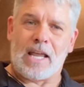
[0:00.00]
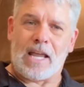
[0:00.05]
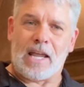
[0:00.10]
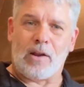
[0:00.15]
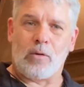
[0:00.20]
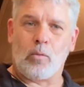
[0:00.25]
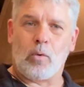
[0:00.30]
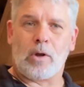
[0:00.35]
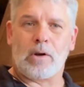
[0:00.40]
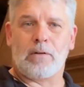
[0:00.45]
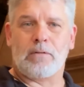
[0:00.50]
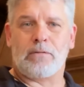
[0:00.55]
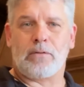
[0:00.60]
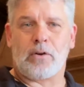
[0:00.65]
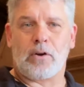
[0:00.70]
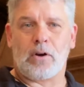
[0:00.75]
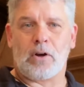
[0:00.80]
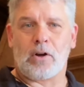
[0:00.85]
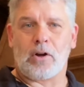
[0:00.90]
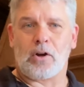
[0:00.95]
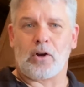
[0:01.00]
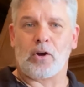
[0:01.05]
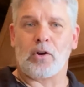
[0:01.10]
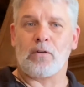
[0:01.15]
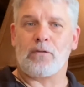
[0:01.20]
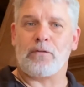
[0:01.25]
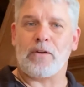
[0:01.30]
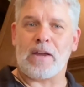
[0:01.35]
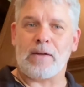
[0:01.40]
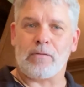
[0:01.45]
in one of
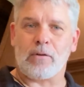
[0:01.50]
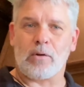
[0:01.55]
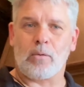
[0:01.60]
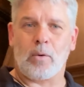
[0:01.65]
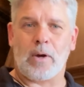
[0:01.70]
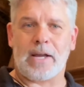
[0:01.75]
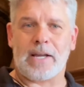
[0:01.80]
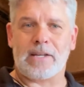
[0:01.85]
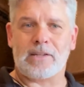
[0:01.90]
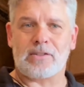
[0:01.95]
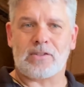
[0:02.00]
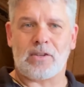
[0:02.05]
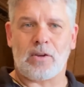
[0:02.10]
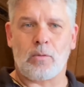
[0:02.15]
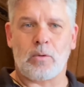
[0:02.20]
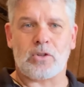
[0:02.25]
her favorite ways,